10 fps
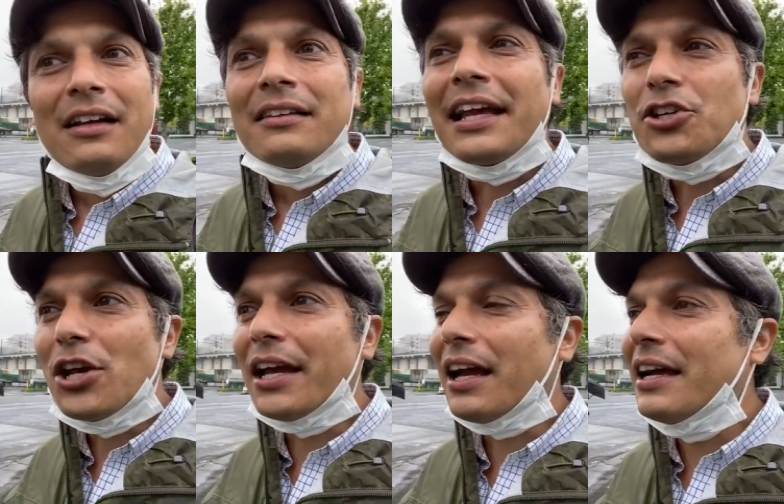They
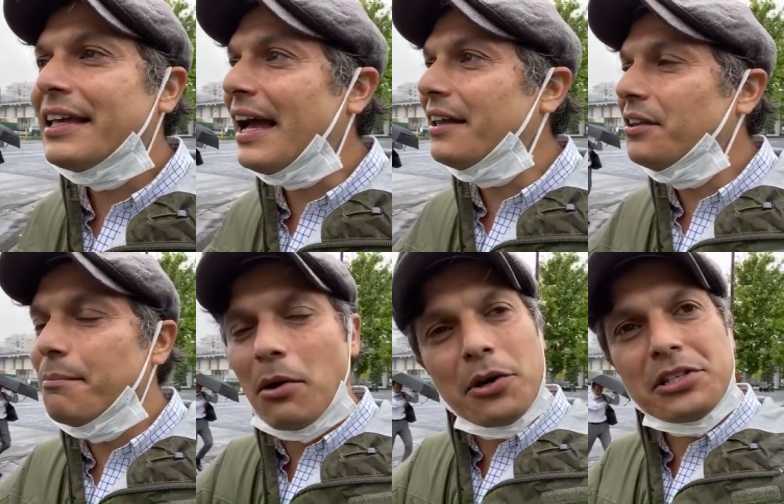check, again, the
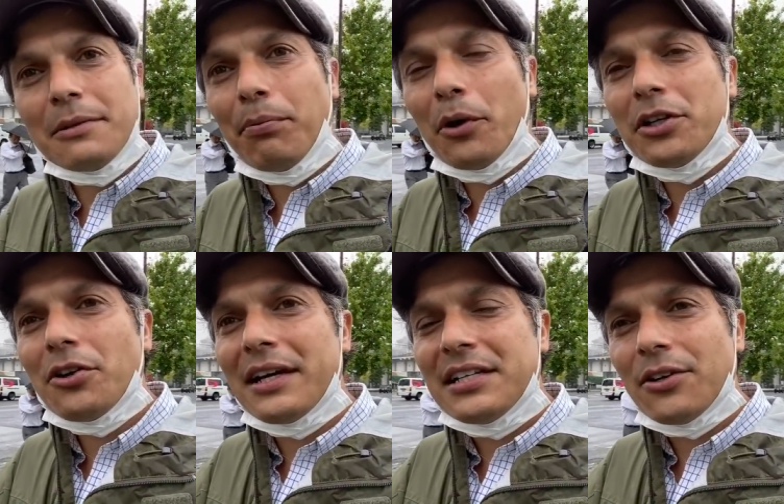most important
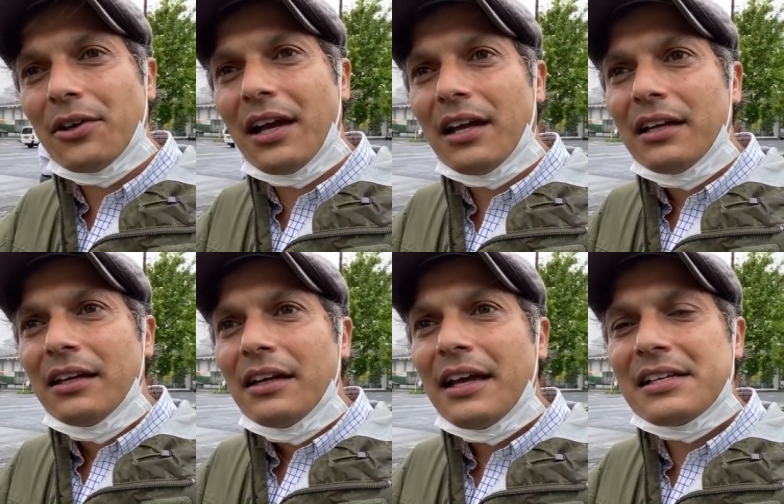criteria
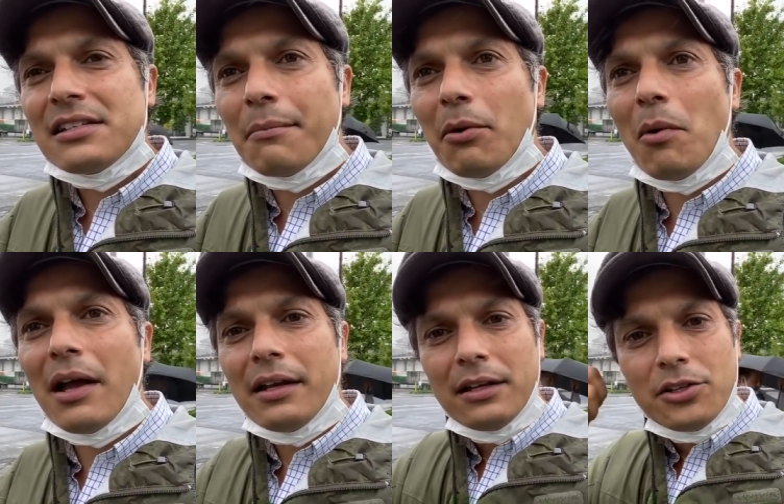is number
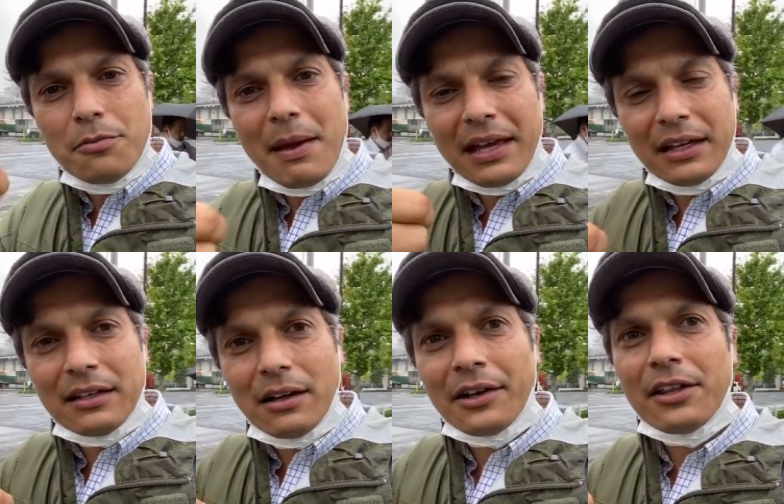one, you make it,
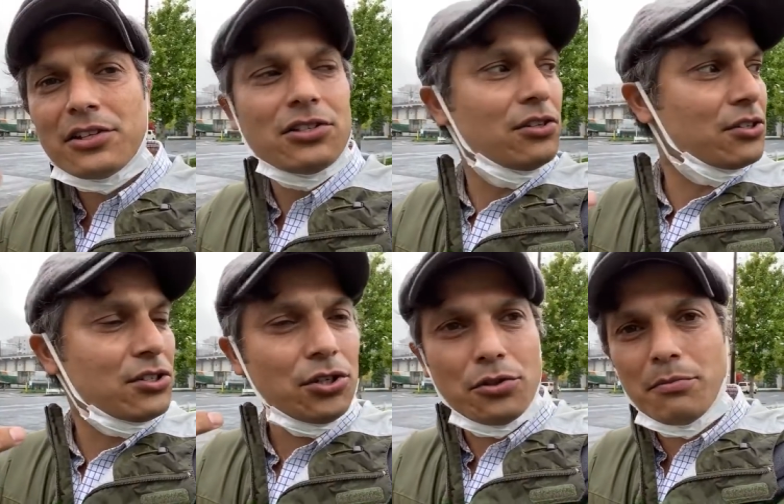okay, there's
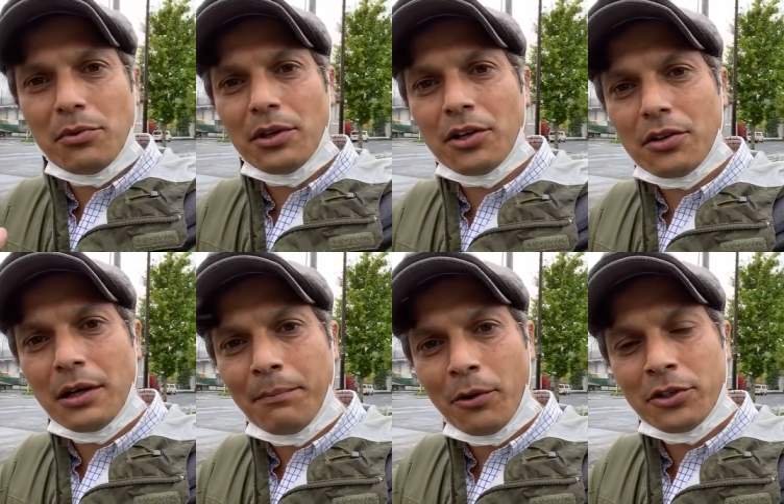two
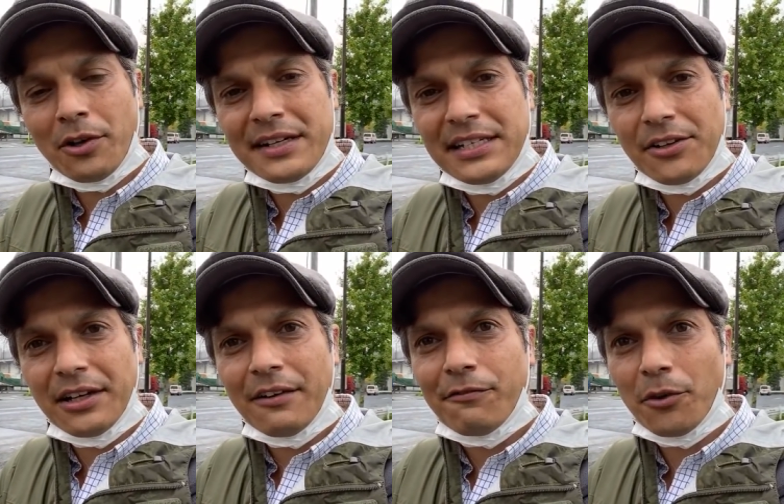important
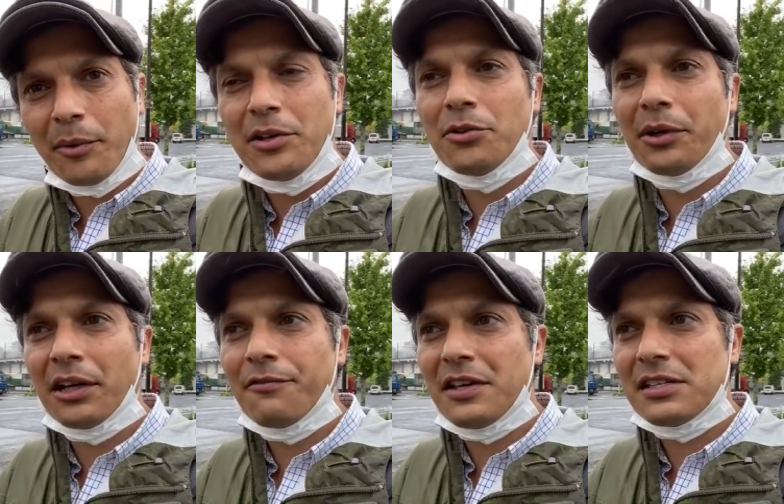criteria for renewing
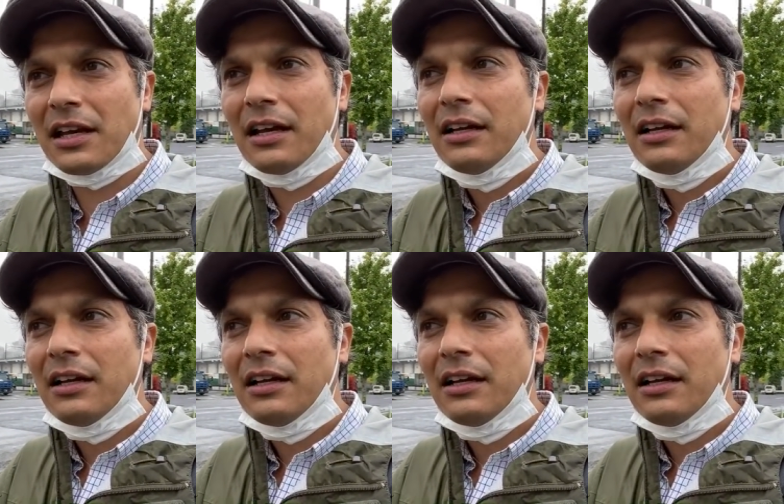a visa.